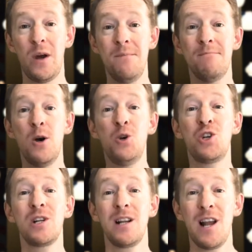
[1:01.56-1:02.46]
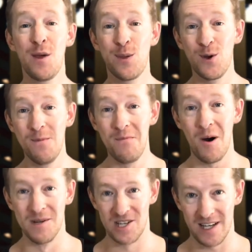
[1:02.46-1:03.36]
your emotional
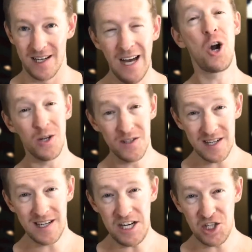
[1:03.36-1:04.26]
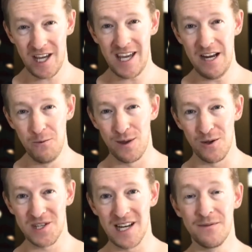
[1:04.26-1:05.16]
thermometer, constantly checking in with
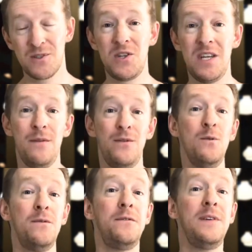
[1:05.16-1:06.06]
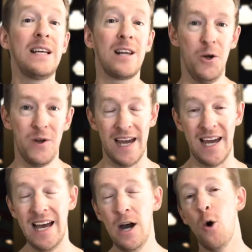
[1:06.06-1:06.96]
yourself to see if you feel
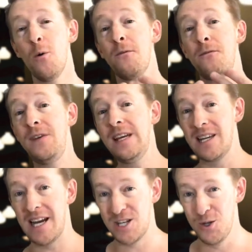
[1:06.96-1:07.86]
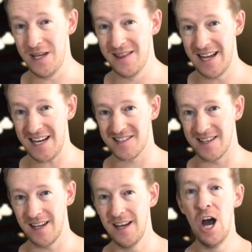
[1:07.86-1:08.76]
okay or feel like doing the next
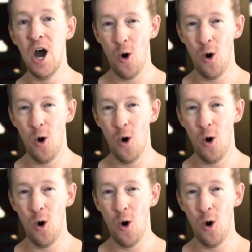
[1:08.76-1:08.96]
thing?